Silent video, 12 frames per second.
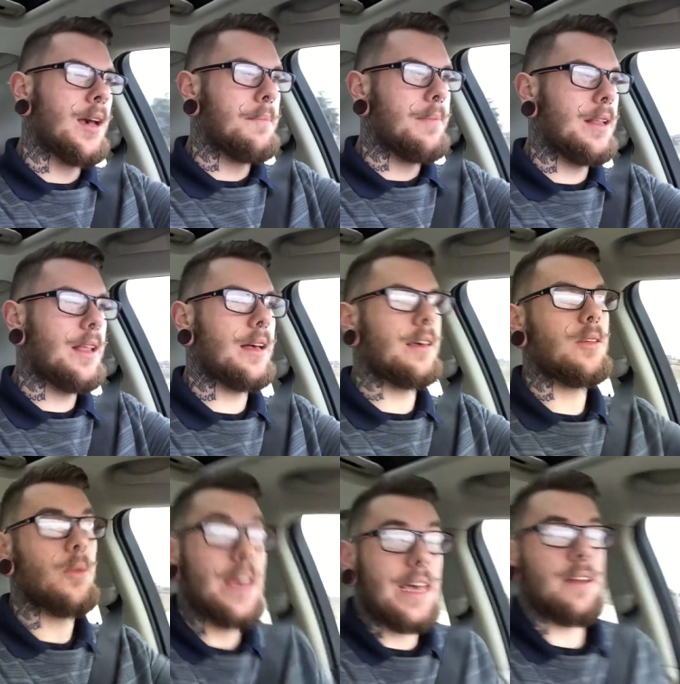But luckily
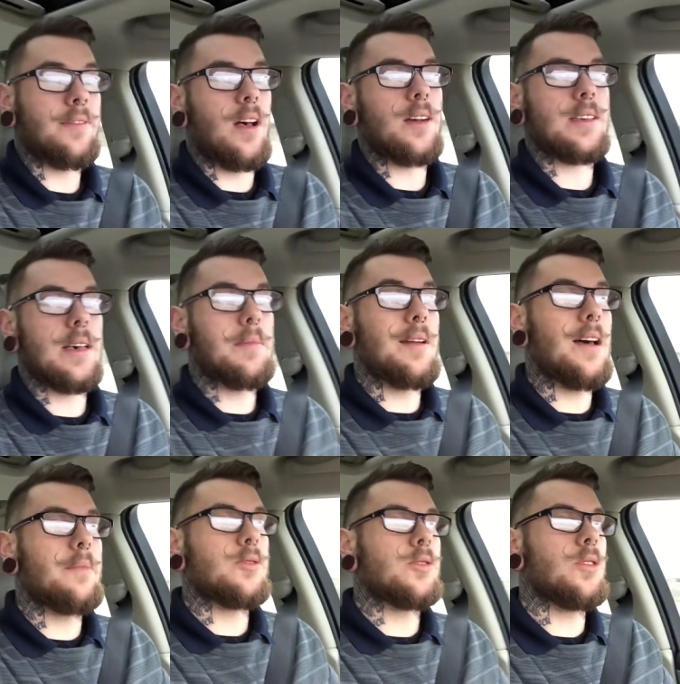the weekend vlog's coming
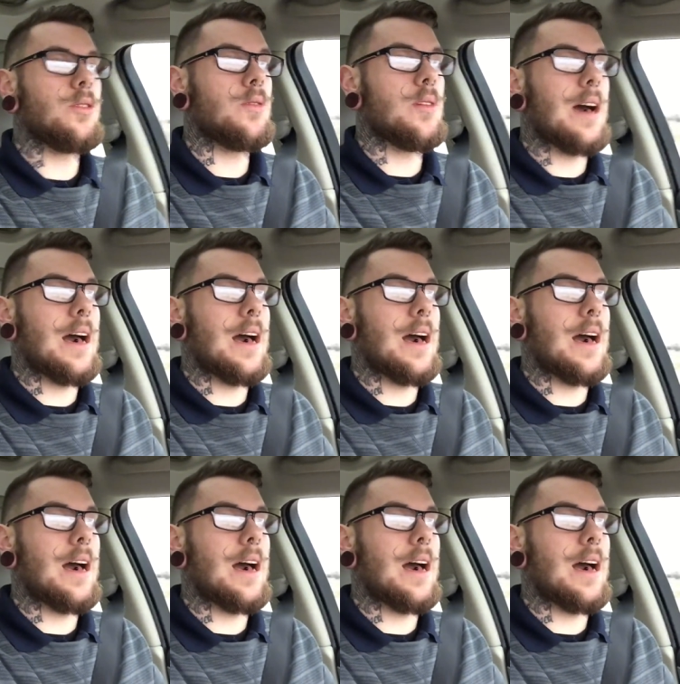up, so